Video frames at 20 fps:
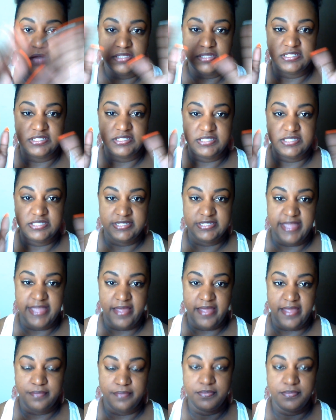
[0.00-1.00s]
this to
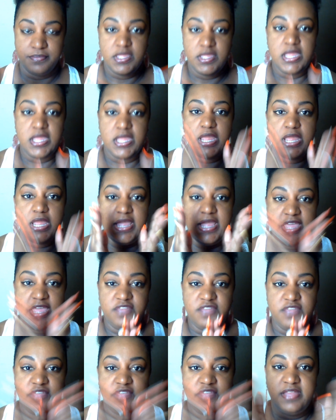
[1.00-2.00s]
say,
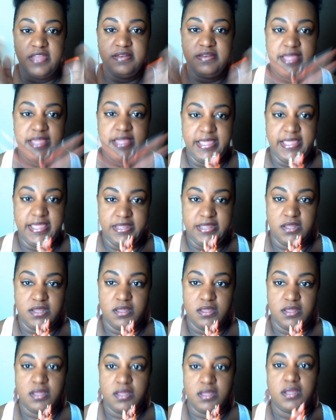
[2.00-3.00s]
if indeed
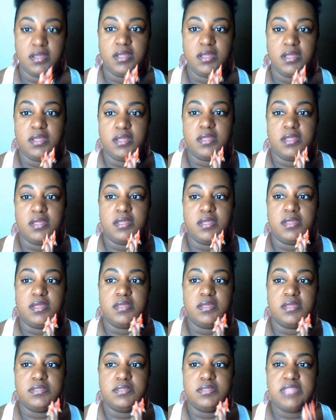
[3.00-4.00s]

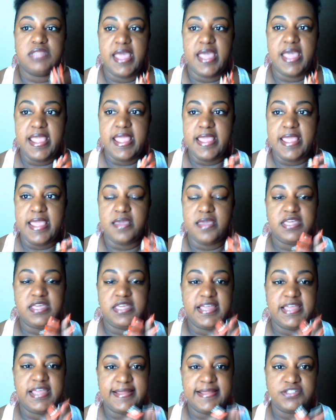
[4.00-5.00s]
they
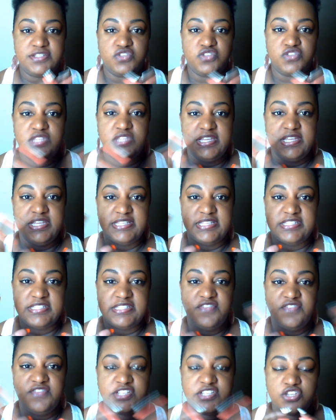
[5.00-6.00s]
get into these
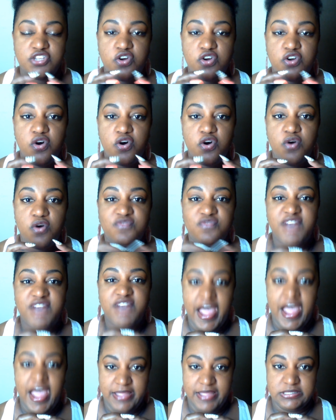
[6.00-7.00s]
physical
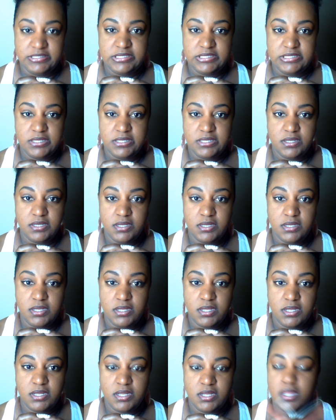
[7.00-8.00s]
fights,
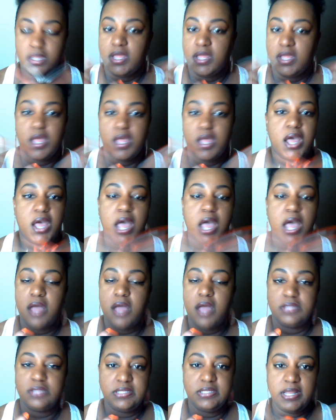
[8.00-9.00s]
I
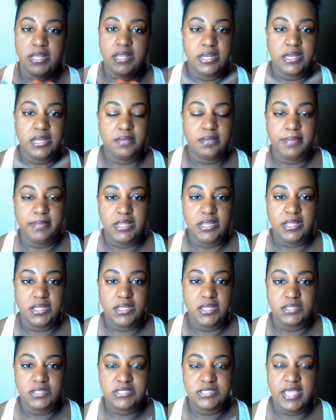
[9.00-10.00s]
don't think they need to
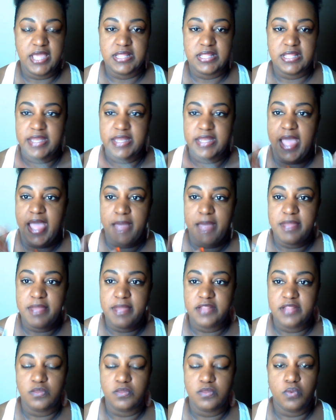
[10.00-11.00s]
be together. Now, I'm
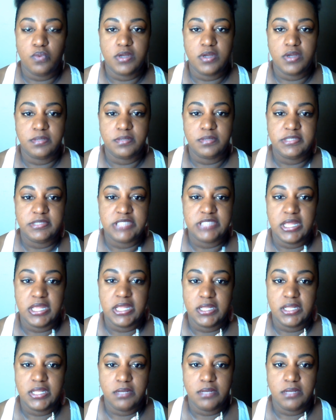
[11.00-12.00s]
not the one to be
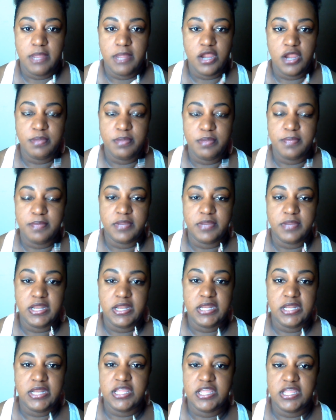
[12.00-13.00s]
telling married people they
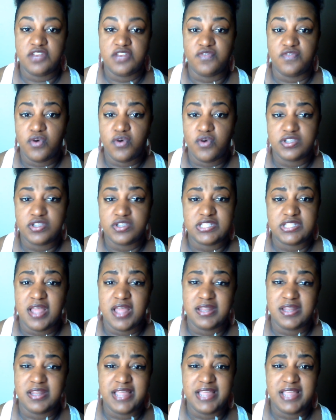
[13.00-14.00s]
need to get divorced and
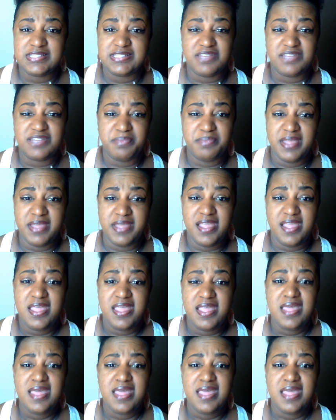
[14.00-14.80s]
all of that stuff, but